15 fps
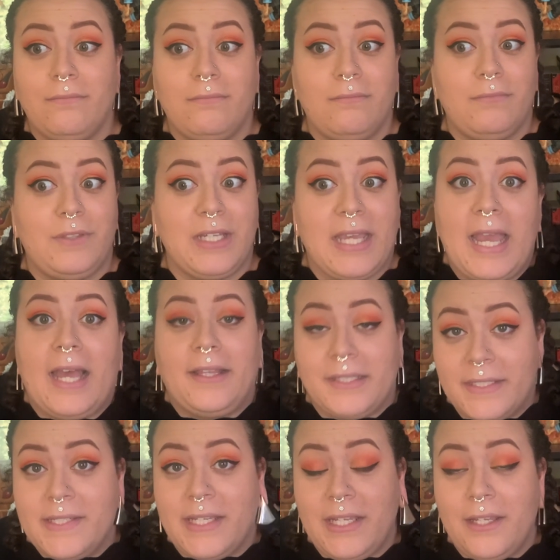the
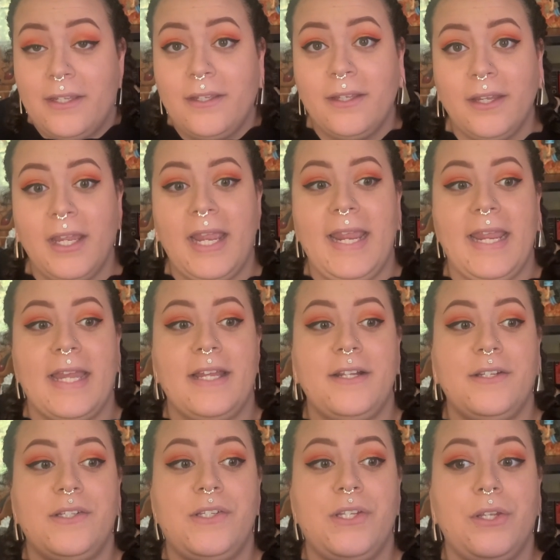galaxy
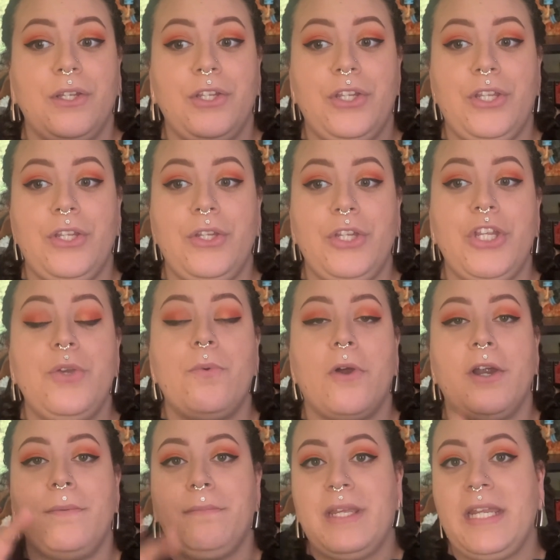and you
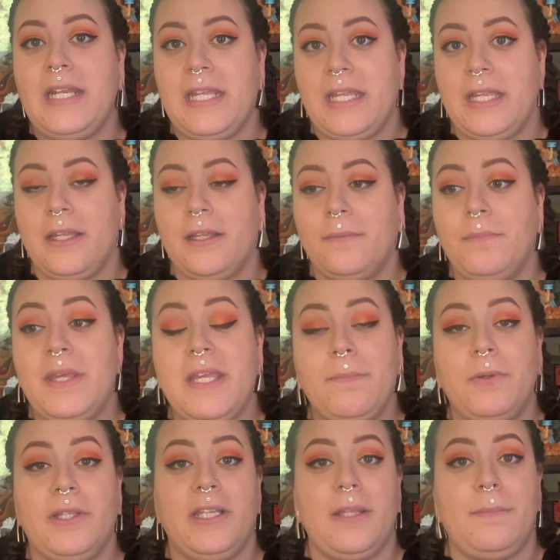are meeting
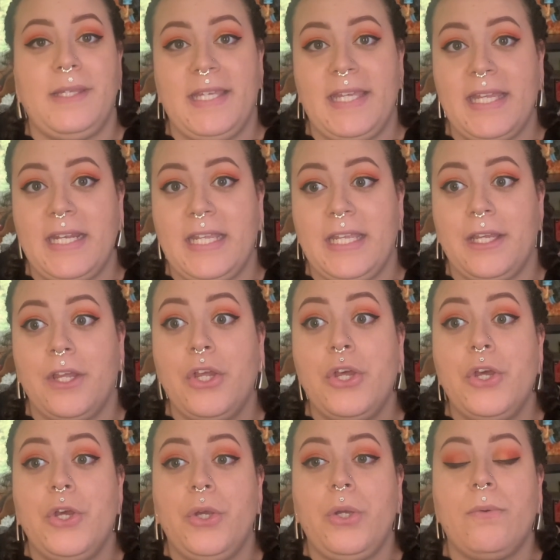people in the beginning
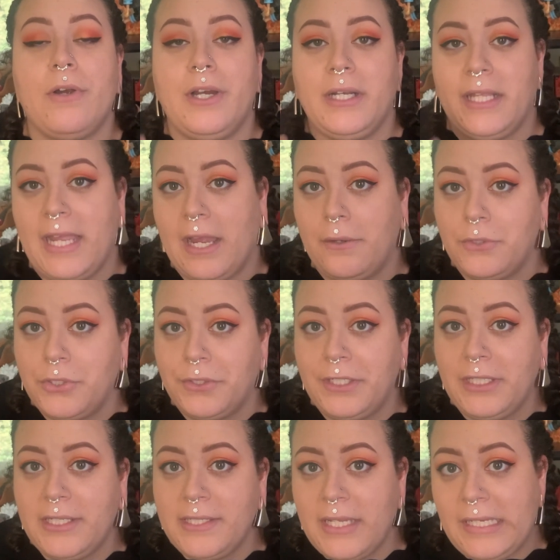who are encountering
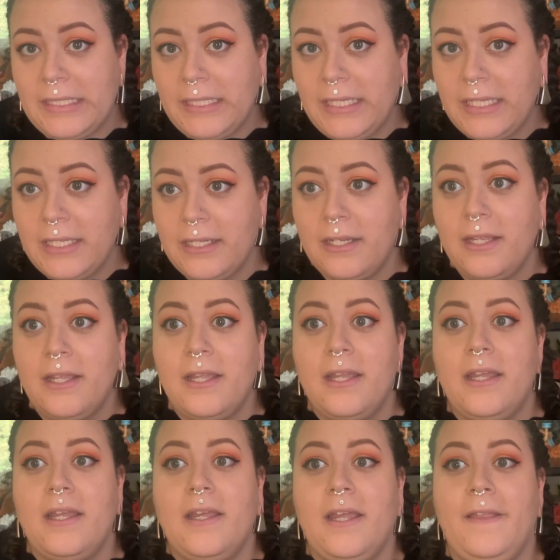this alien
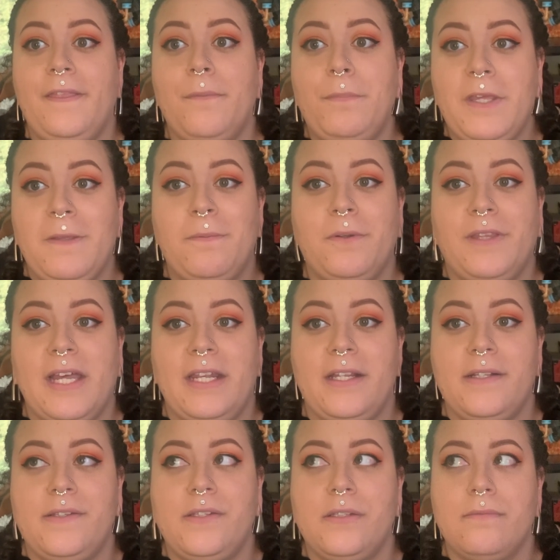and the people that
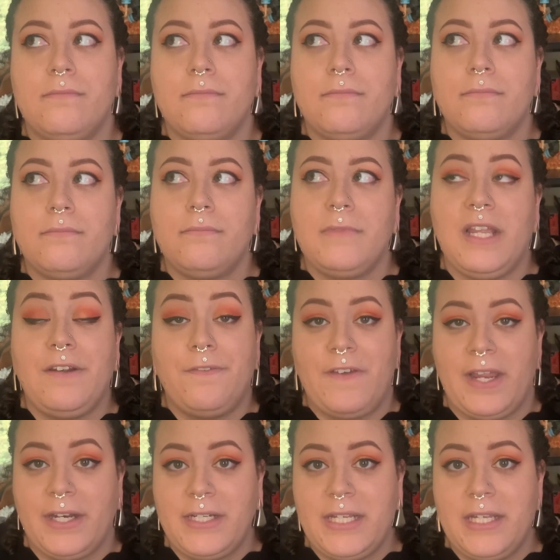it's
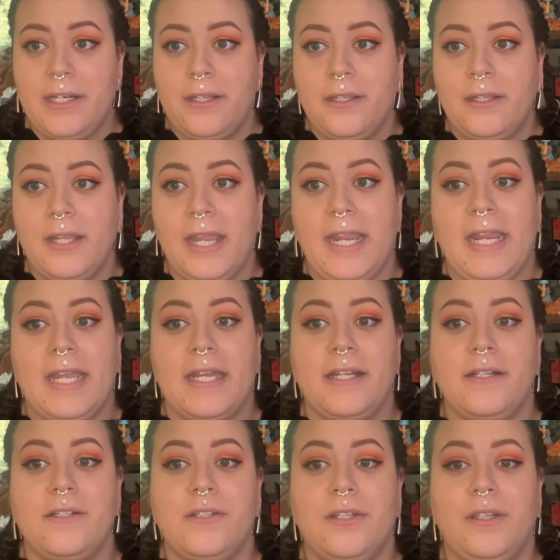infected
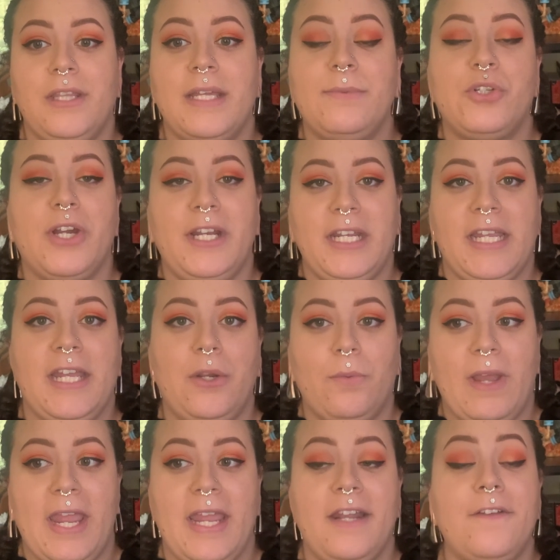and them trying to get
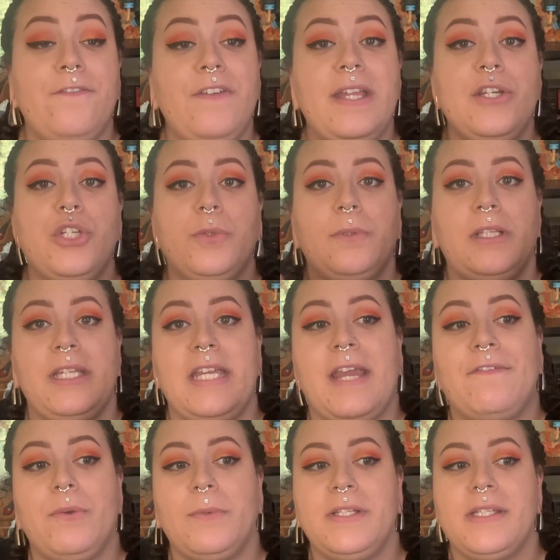away. And eventually
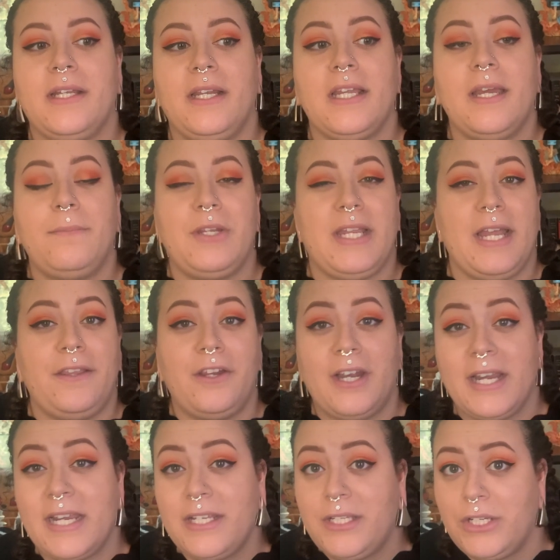everyone's going to come together, I
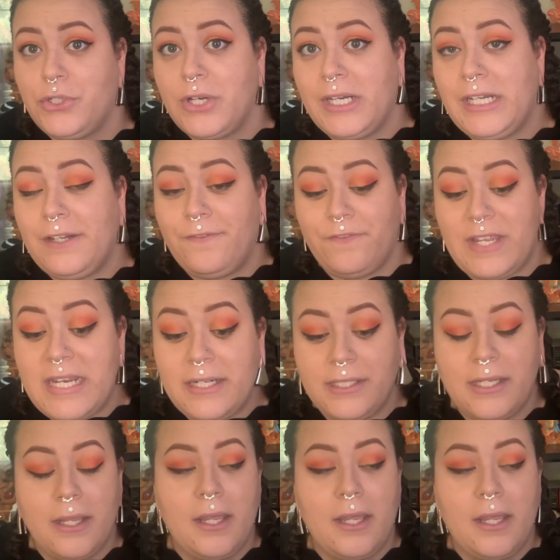guess, to try to defeat